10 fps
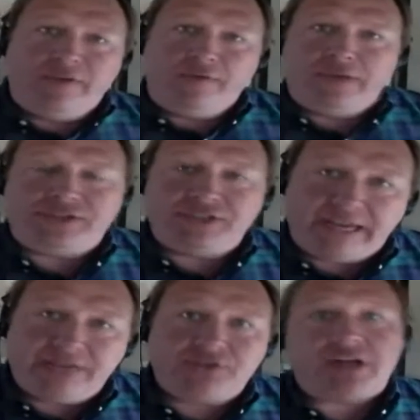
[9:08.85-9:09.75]
This
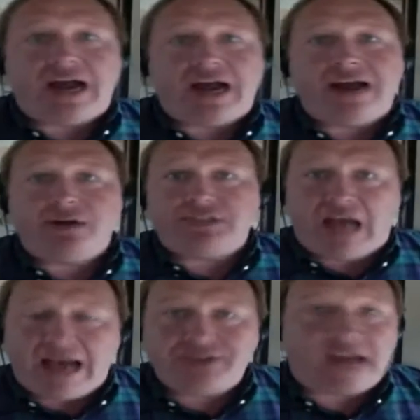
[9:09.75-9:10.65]
is insiders
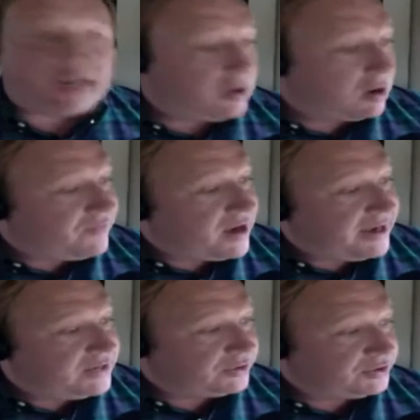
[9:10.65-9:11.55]
hijacking our
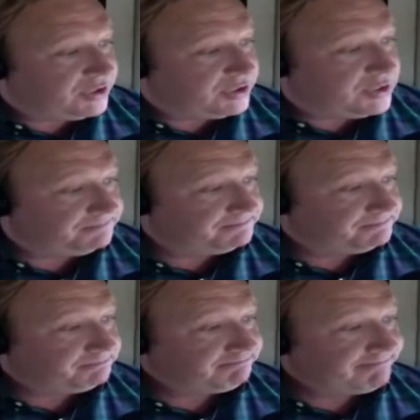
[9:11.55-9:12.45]
financial system.
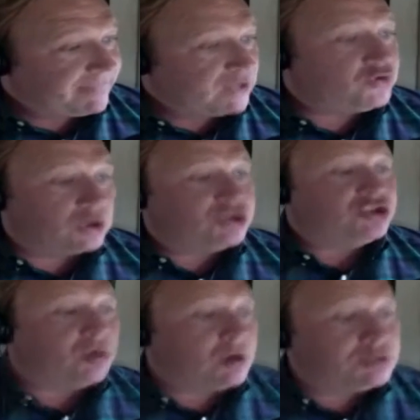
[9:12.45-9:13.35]
George
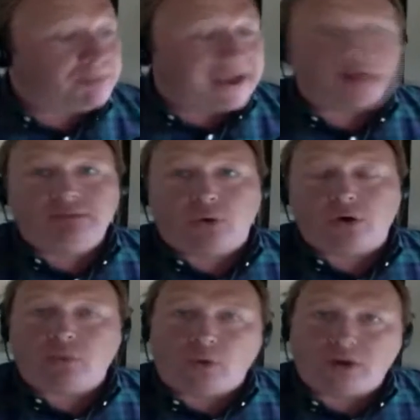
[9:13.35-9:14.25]
Soros, Michael
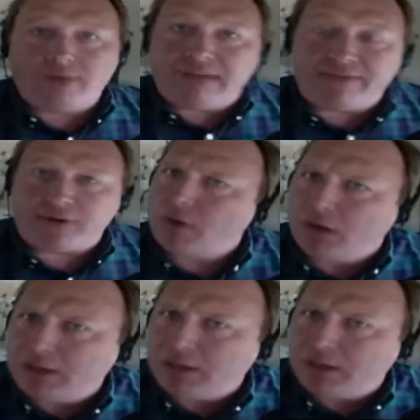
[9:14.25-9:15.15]
Moore, Warren Buffett are
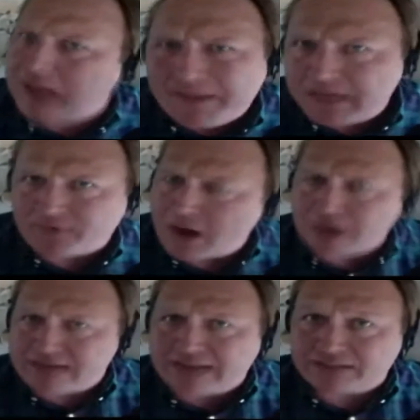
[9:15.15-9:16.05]
all lobbying for
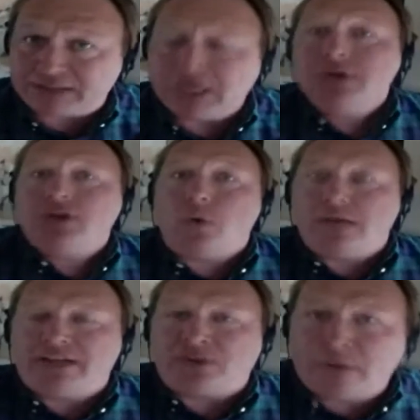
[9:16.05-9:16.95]
higher taxes to,
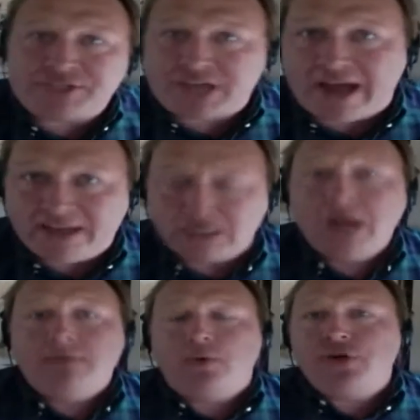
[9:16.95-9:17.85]
quote, get the rich
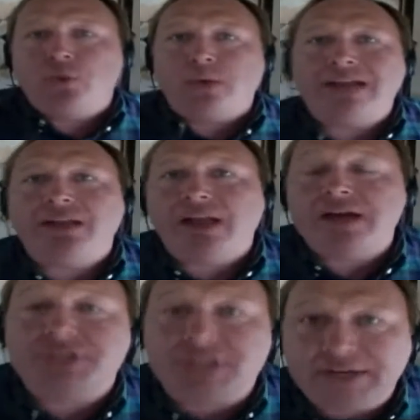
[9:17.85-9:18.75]
guys. But when you read the
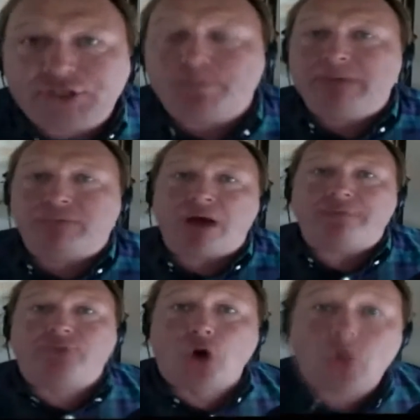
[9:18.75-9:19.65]
legislation being
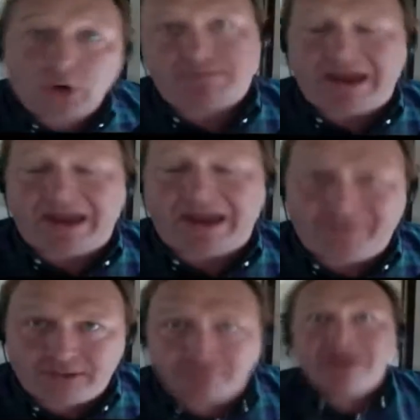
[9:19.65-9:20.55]
brought forward by
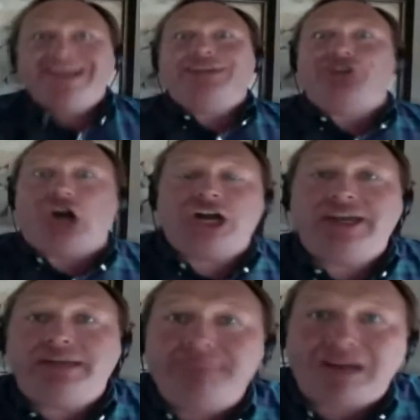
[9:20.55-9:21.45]
them, it's
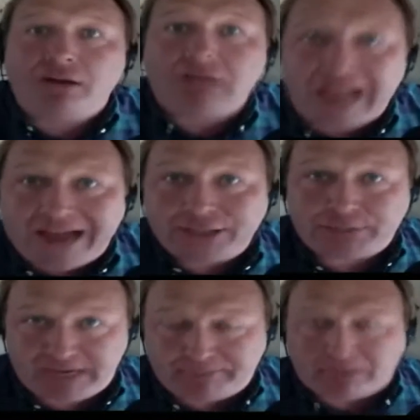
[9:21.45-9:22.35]
targeting
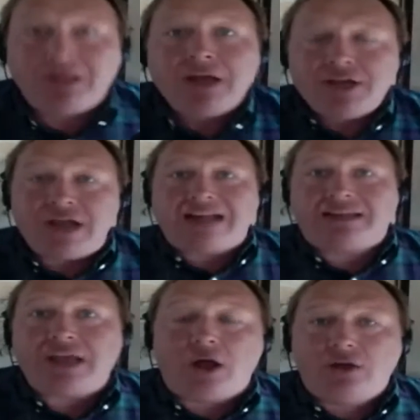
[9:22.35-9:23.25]
middle-class people,
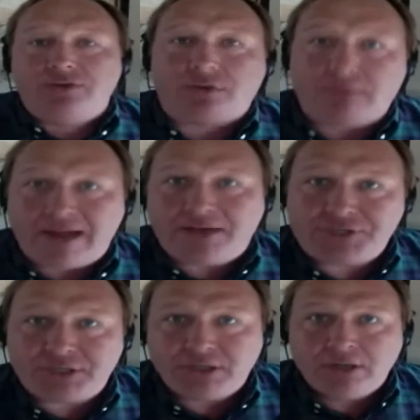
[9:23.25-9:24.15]
not the
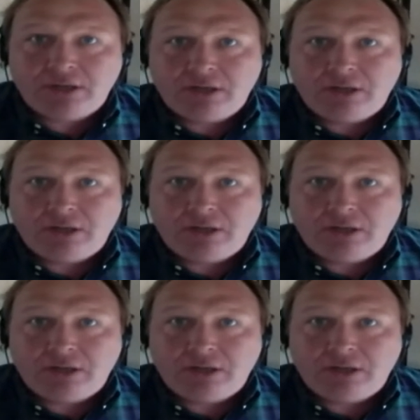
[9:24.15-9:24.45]
ultra-rich.